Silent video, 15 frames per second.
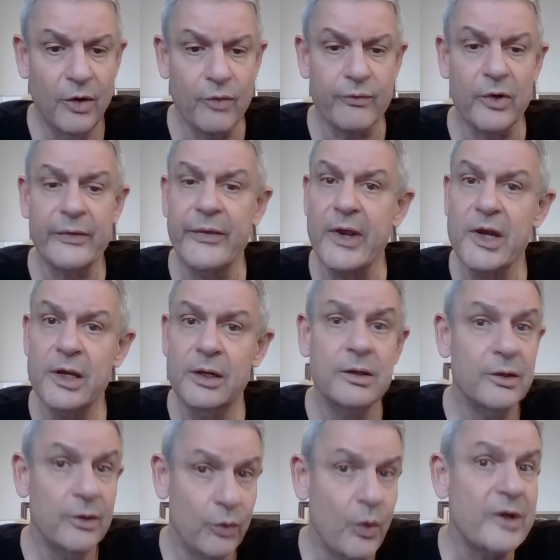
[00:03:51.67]
of what they
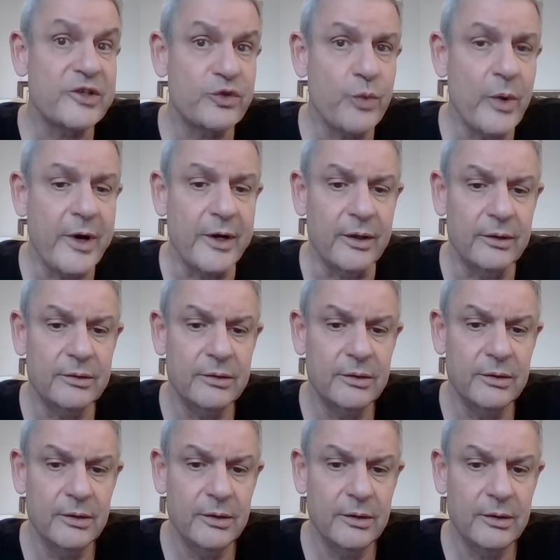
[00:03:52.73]
once were,
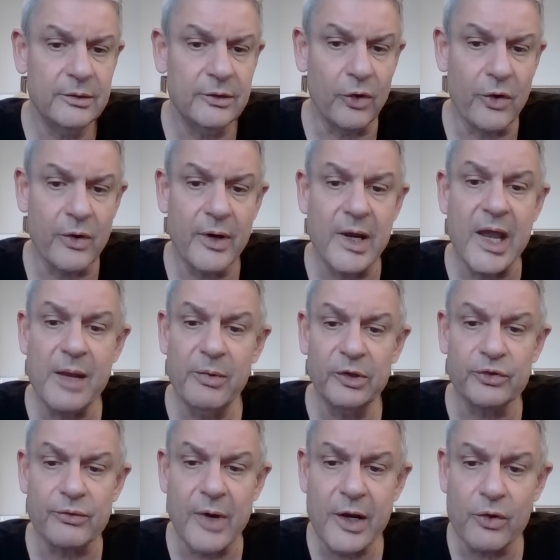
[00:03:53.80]
no longer able
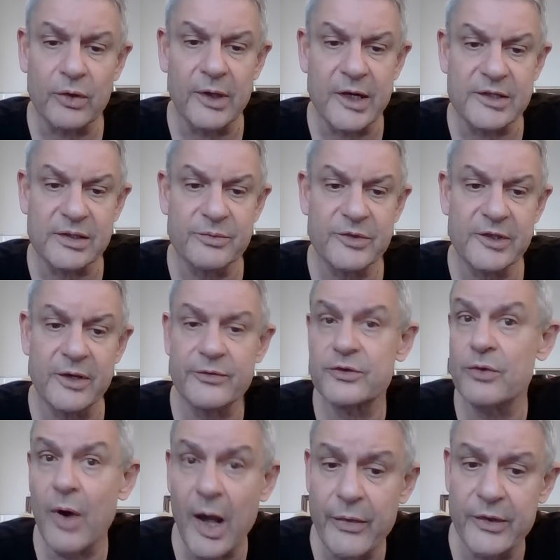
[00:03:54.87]
to recognize
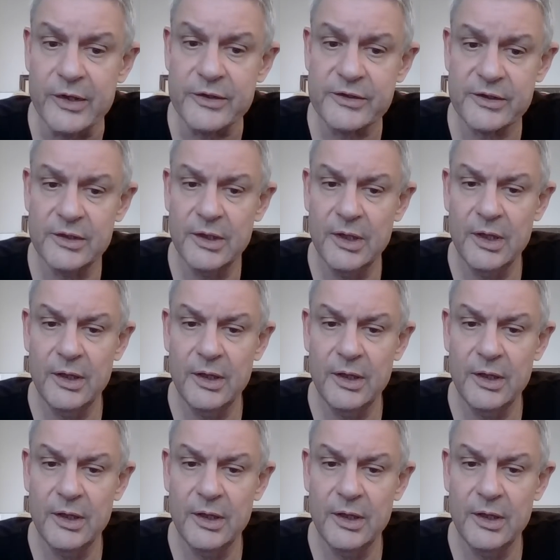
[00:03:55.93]
themselves or others.